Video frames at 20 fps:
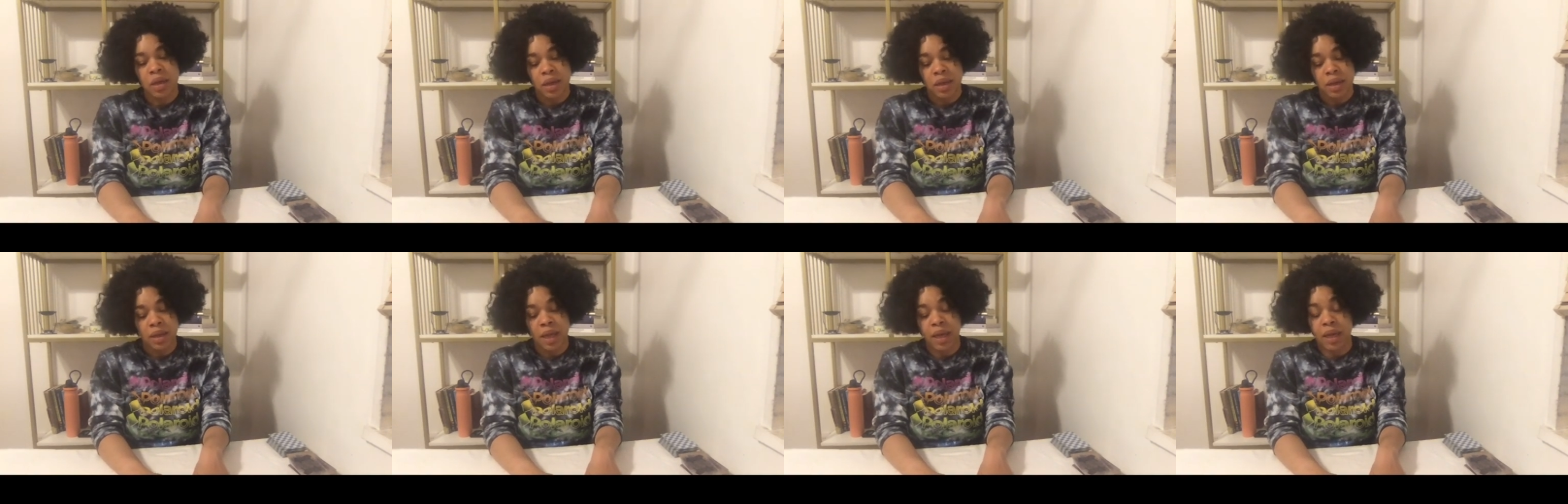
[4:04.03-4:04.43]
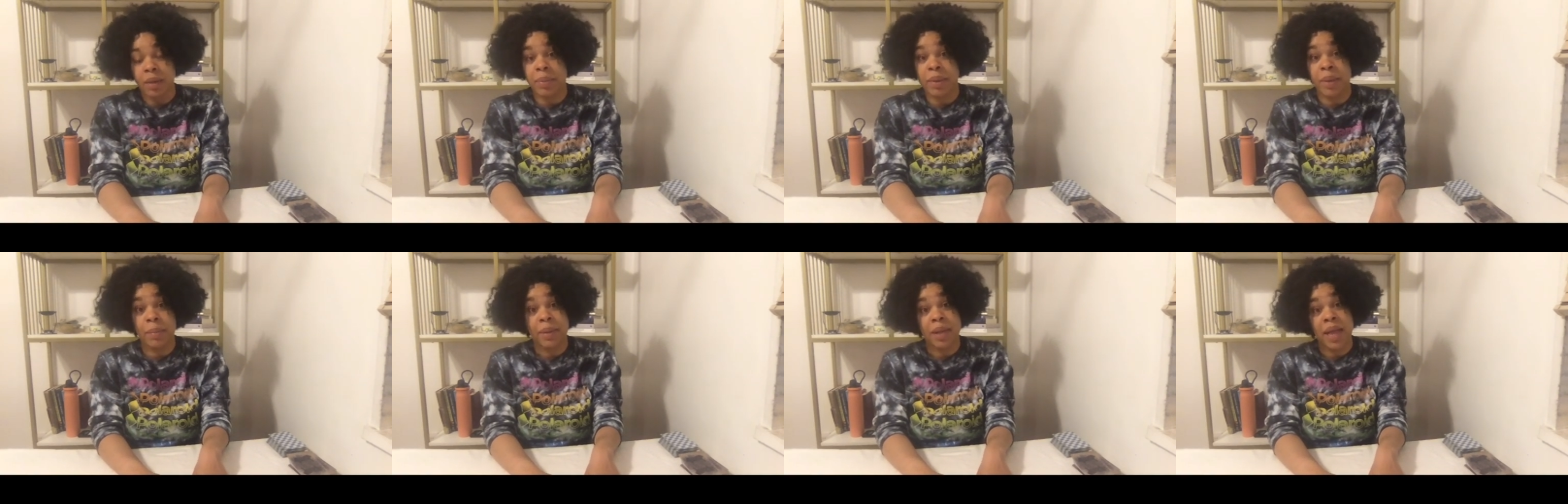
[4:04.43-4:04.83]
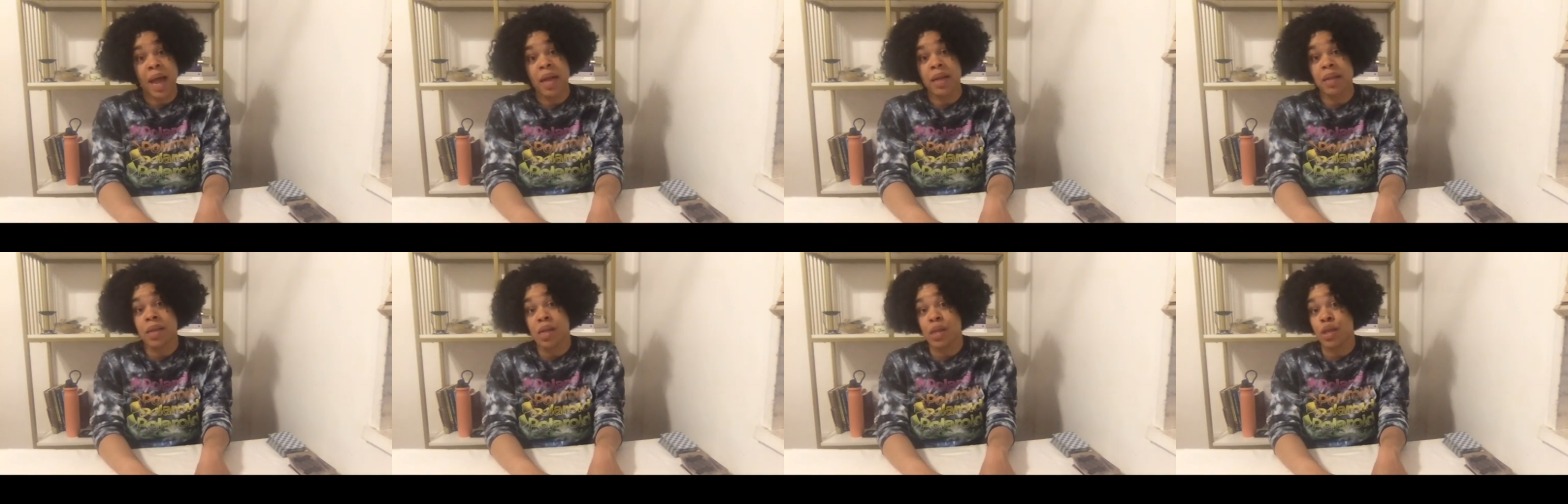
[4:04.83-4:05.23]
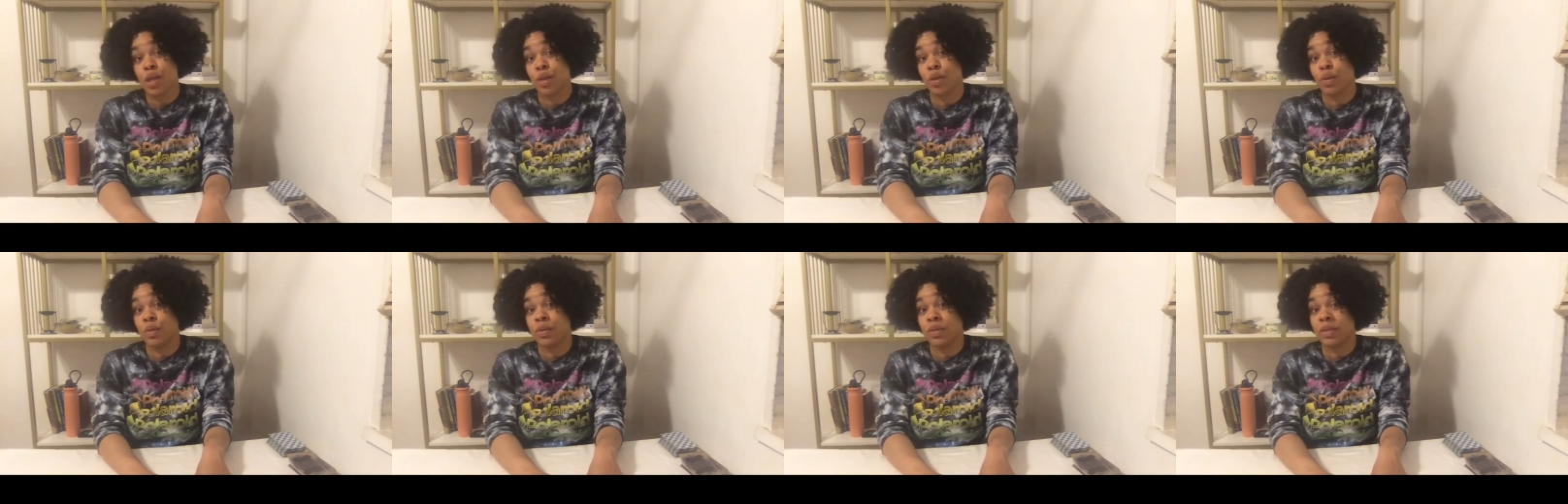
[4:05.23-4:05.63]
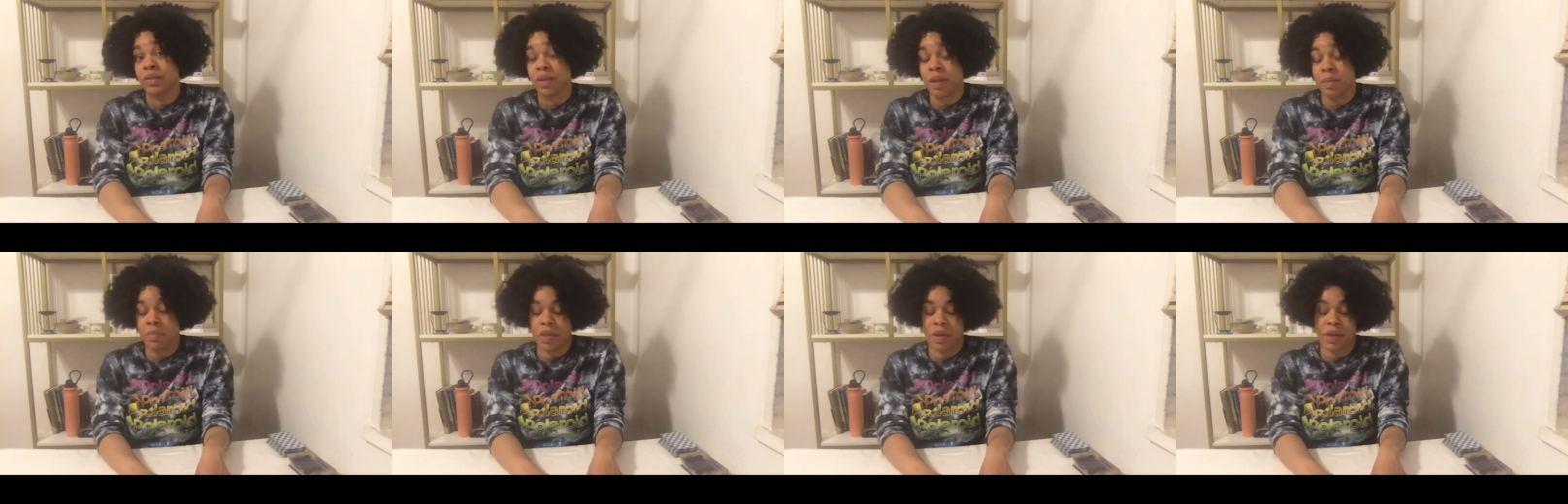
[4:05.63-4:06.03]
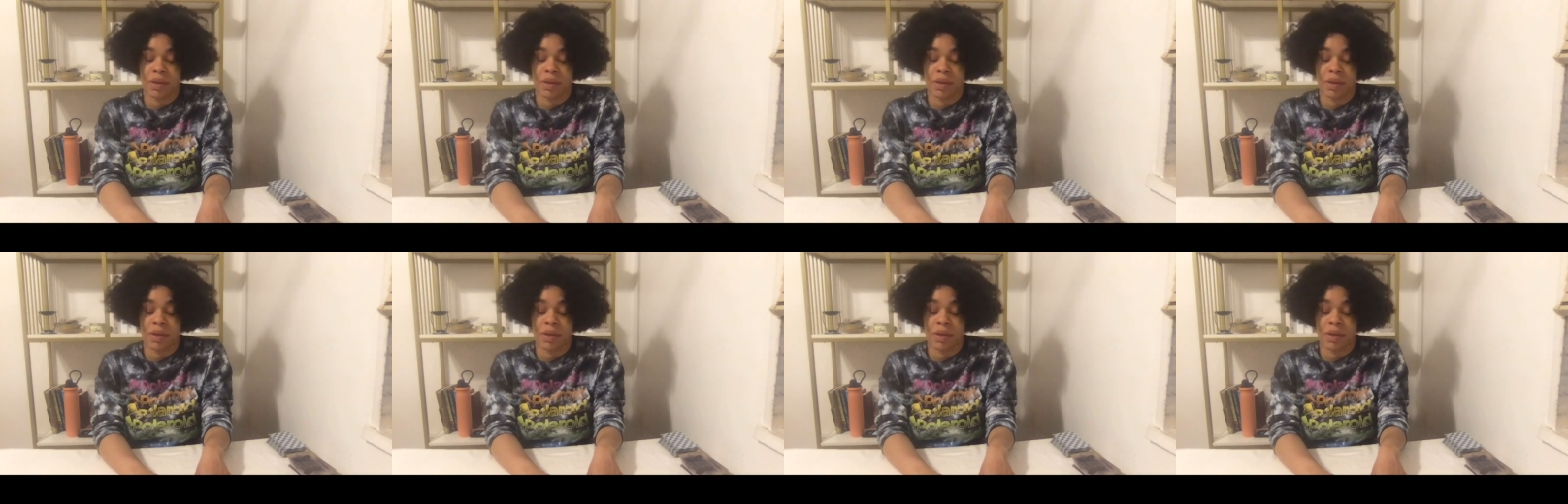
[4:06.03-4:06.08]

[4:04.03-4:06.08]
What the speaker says: They could be blinding you to something.